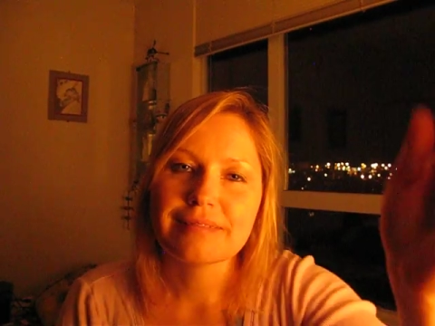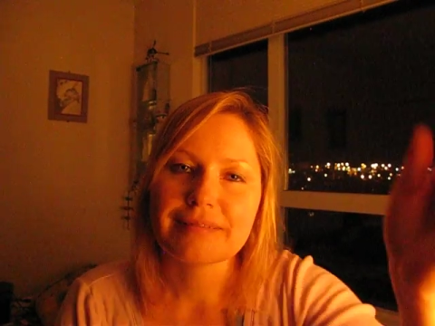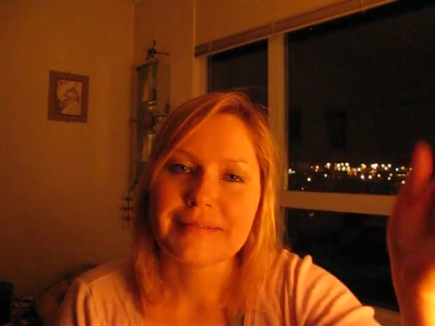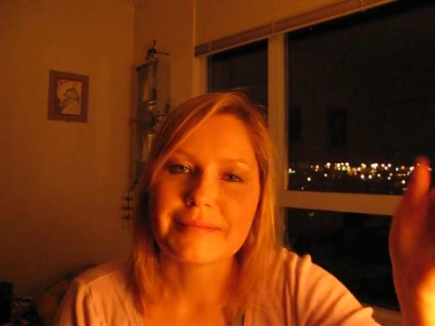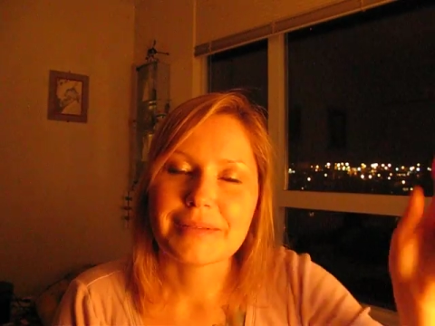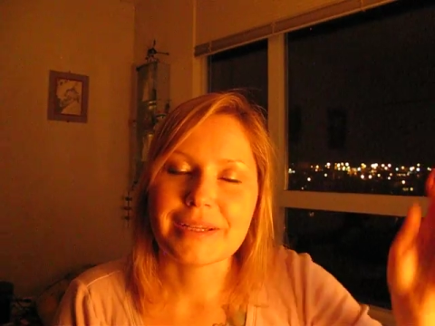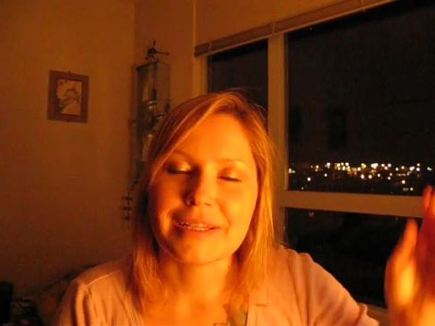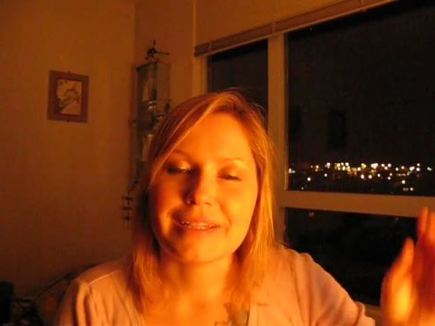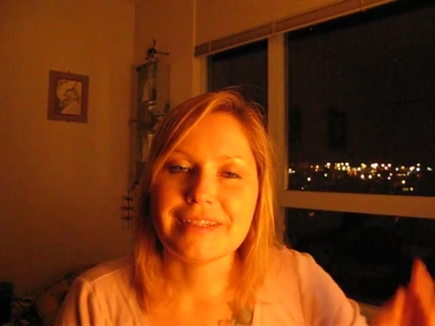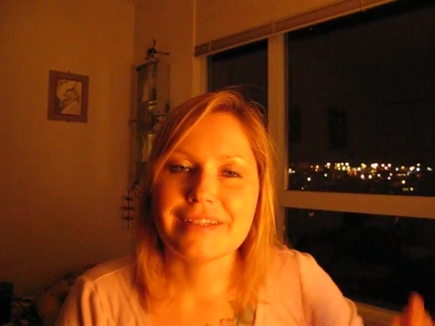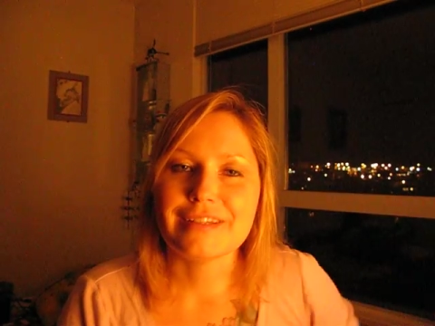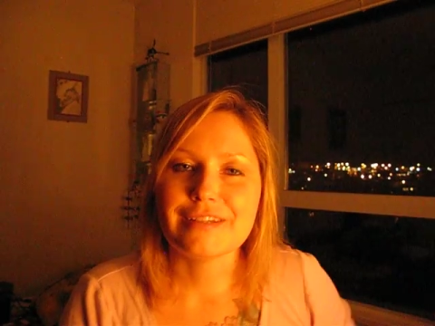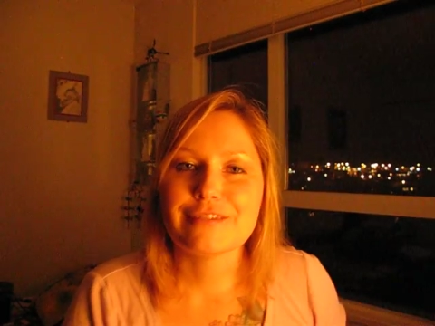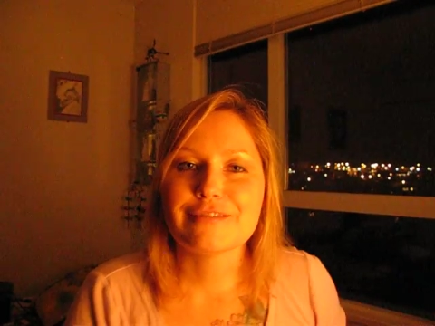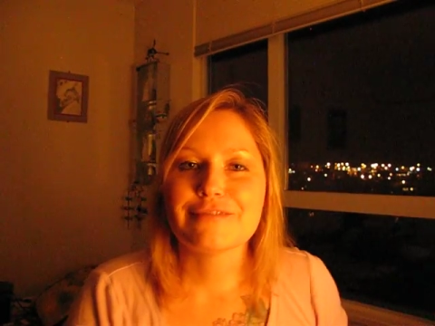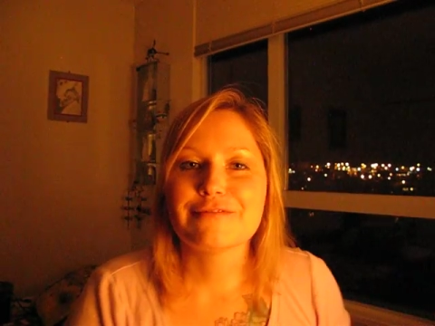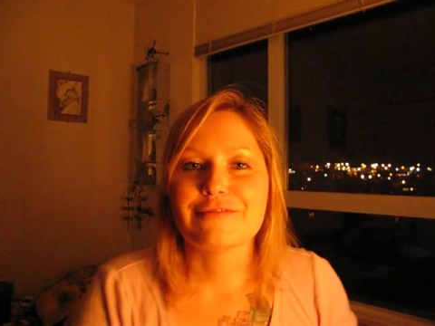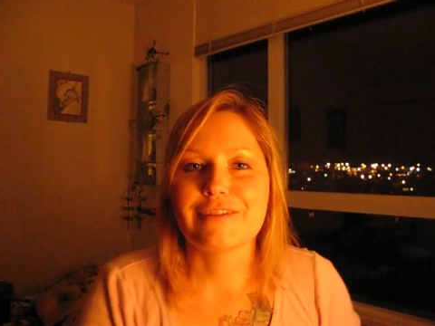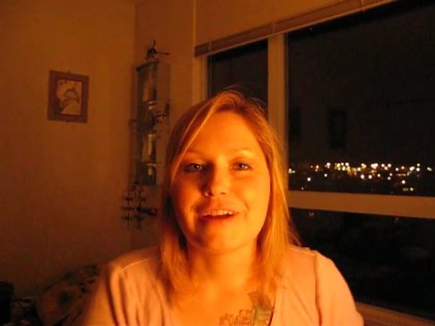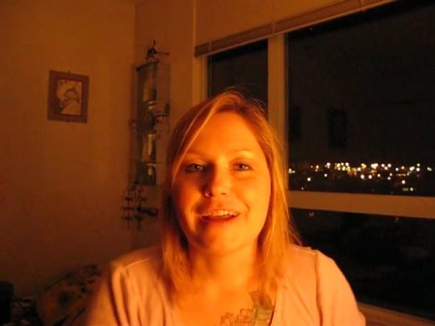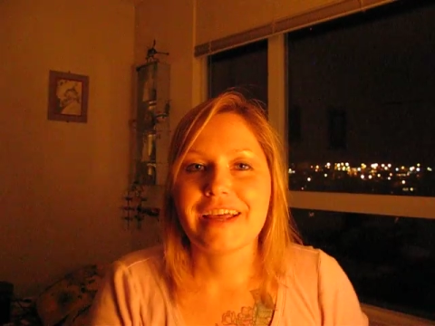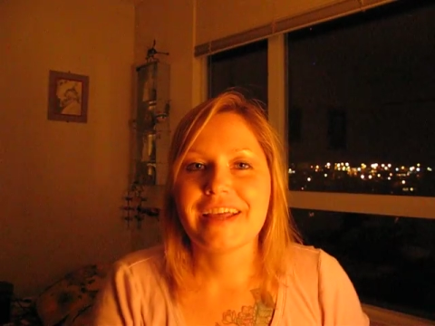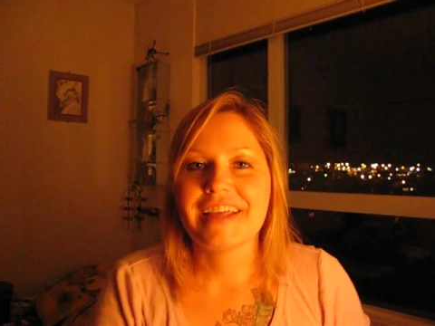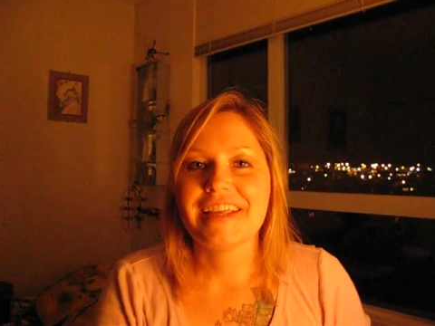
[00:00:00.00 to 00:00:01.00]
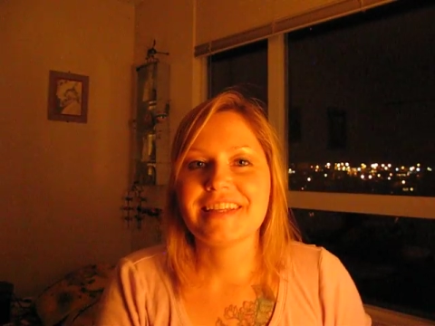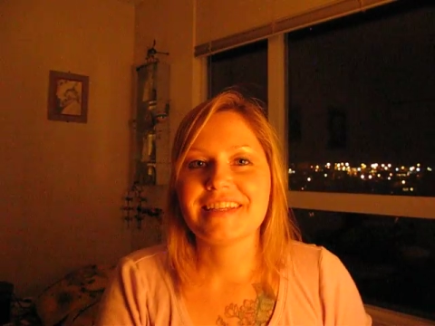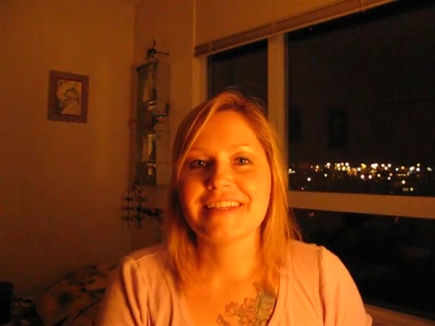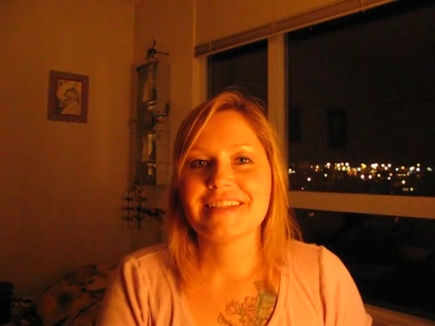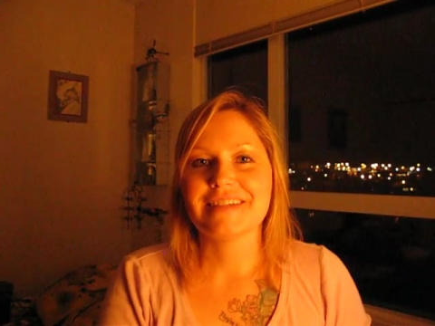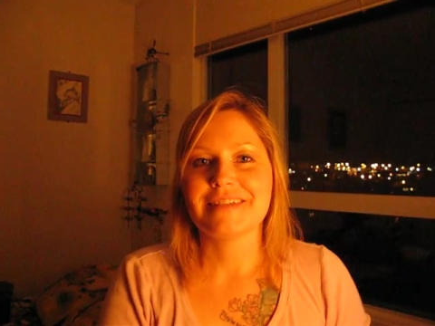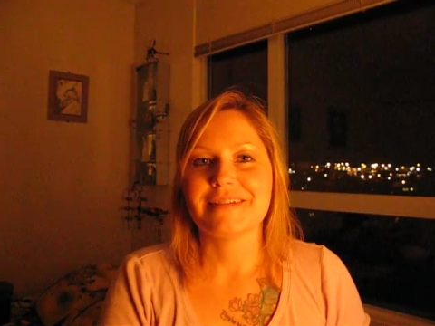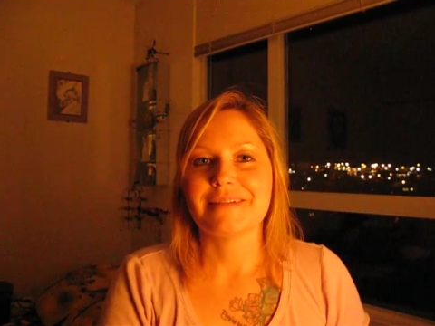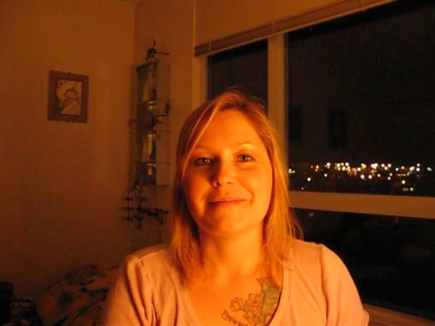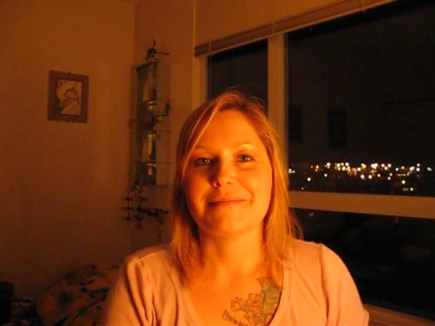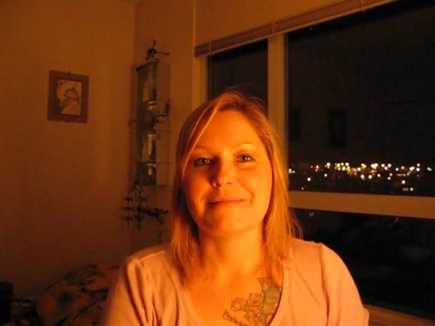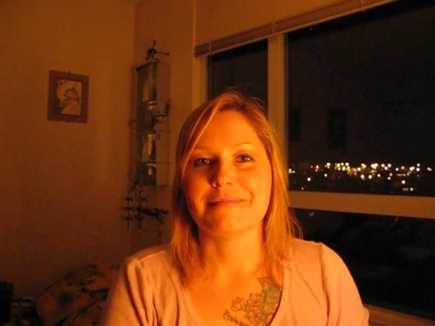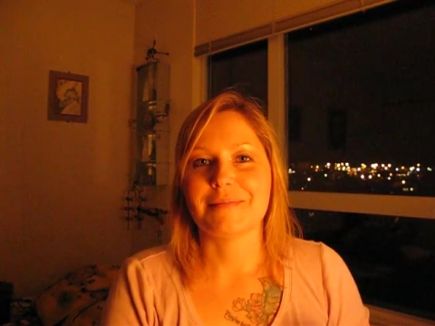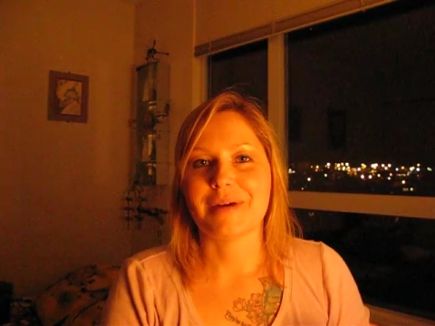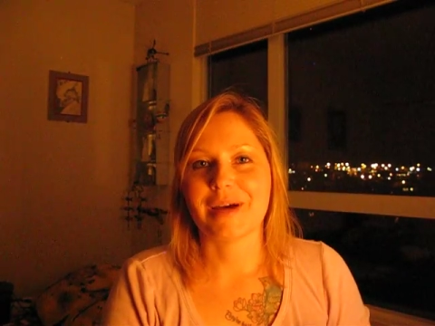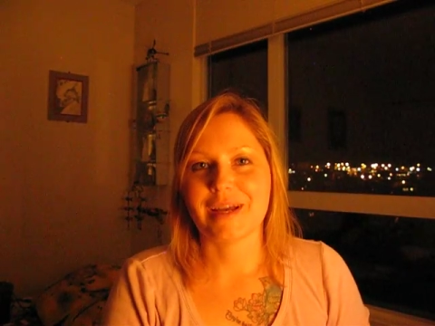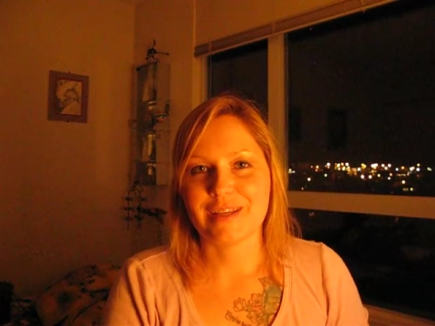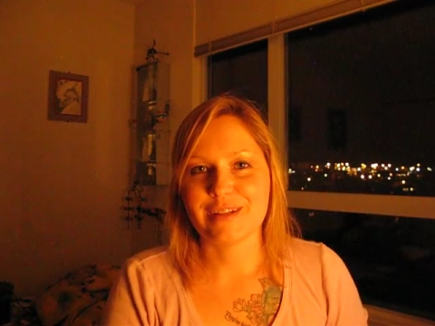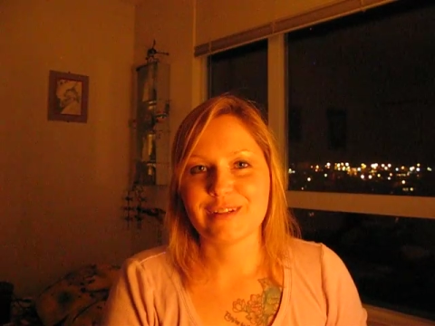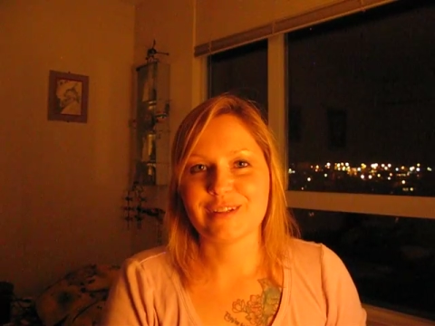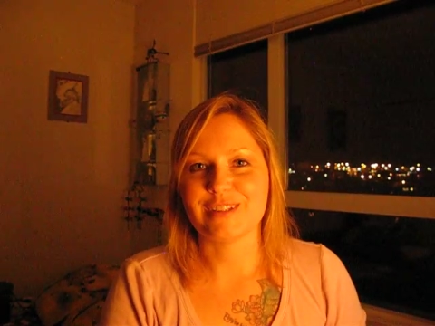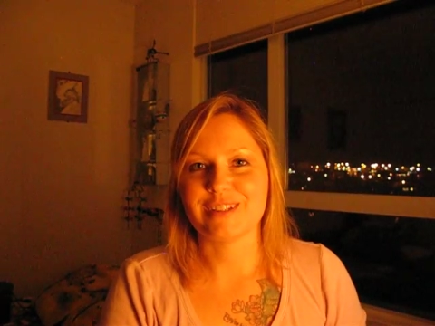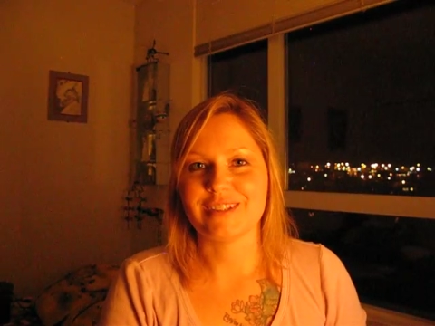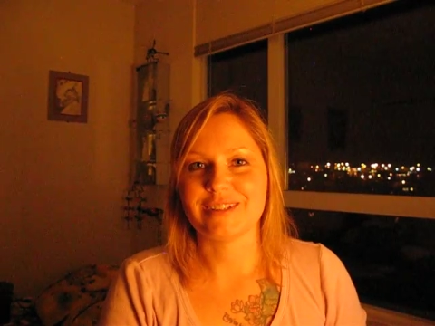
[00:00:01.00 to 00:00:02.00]
My dear friend
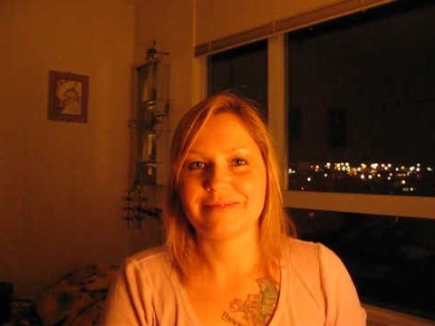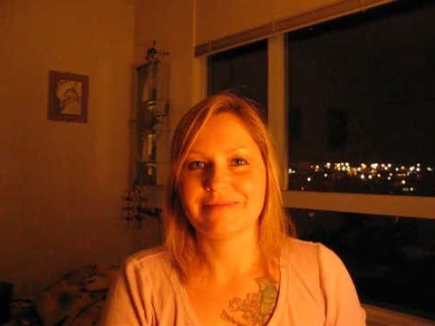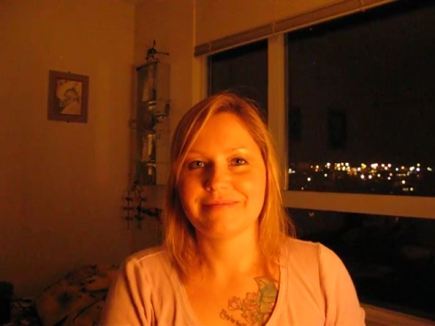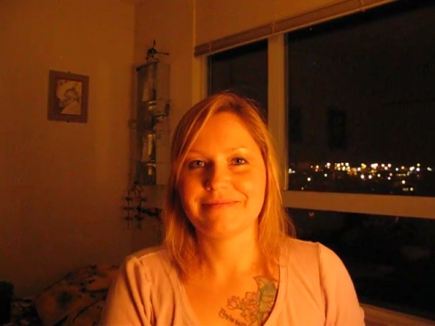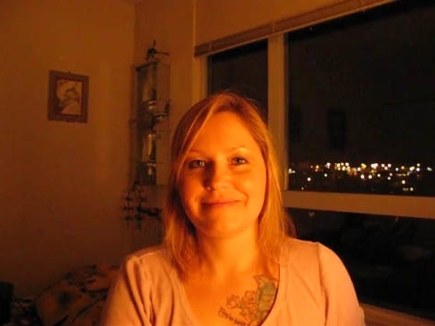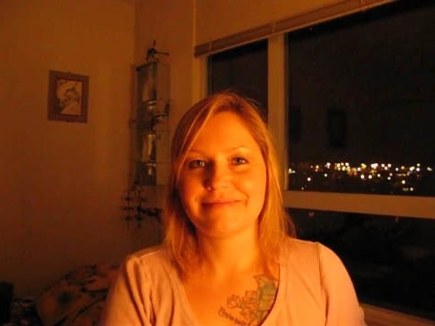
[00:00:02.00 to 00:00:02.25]
Michael,